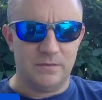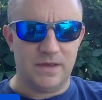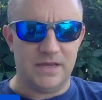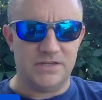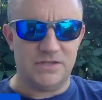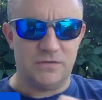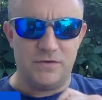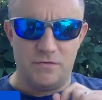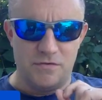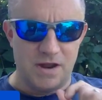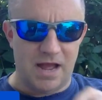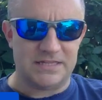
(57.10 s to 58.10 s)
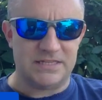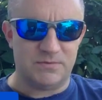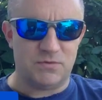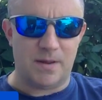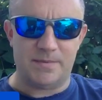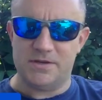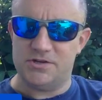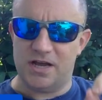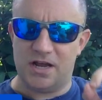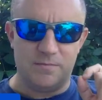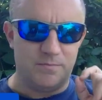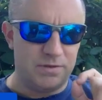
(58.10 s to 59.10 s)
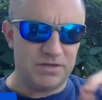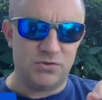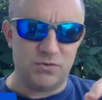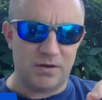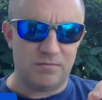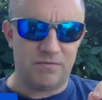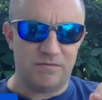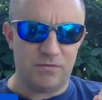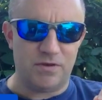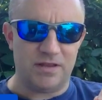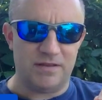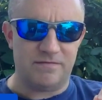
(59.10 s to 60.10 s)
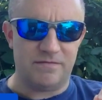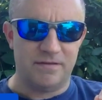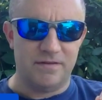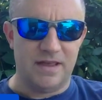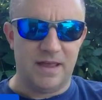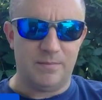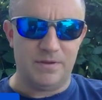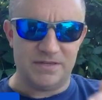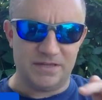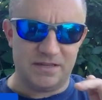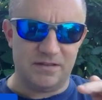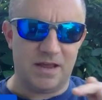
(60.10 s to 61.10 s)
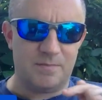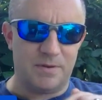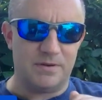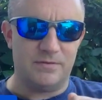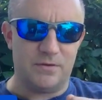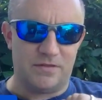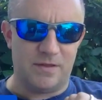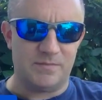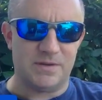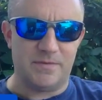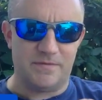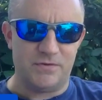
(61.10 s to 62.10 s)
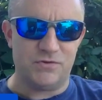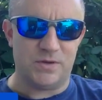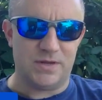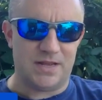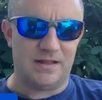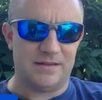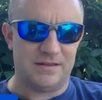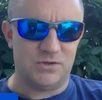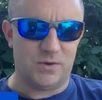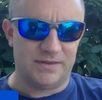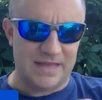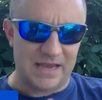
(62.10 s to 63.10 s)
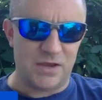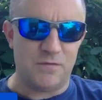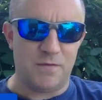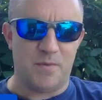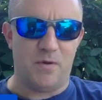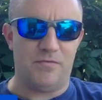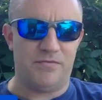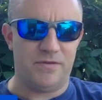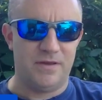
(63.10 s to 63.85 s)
Okay, so if you're not subscribed to the channel, please do that before you leave. And please hit the like button or the thumbs up if you enjoy the content. So I thank you for both.